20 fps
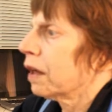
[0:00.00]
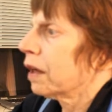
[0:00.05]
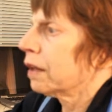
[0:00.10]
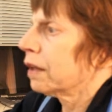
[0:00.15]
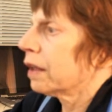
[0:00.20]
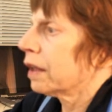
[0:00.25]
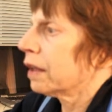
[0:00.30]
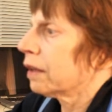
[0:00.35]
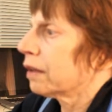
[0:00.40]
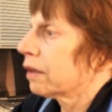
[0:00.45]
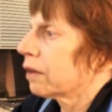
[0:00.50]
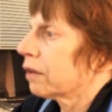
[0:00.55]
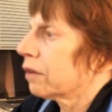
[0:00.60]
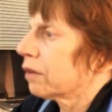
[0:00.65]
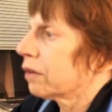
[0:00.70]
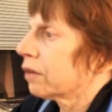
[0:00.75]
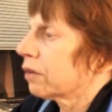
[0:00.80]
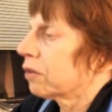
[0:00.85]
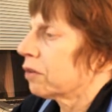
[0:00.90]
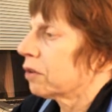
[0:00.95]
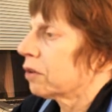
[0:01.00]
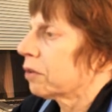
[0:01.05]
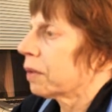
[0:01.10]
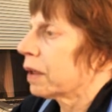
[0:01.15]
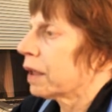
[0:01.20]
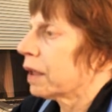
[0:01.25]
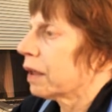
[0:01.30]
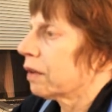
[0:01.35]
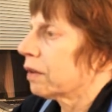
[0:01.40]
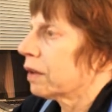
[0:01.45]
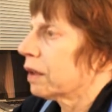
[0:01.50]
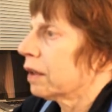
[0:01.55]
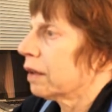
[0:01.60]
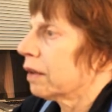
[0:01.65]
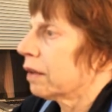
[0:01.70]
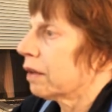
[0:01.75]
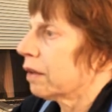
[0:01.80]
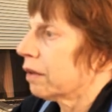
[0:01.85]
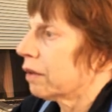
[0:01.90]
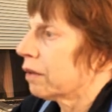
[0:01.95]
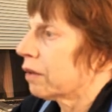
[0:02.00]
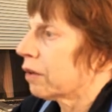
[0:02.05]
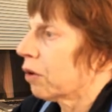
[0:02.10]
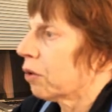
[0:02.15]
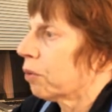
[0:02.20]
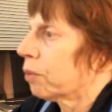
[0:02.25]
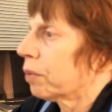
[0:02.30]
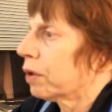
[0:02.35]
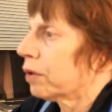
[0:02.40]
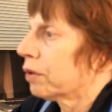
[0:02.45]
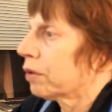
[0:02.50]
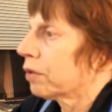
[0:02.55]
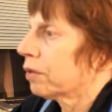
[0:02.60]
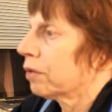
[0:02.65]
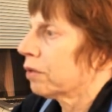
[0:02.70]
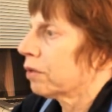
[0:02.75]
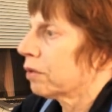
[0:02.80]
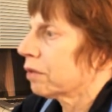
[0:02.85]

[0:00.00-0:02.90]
that it's concerned about is the Sobel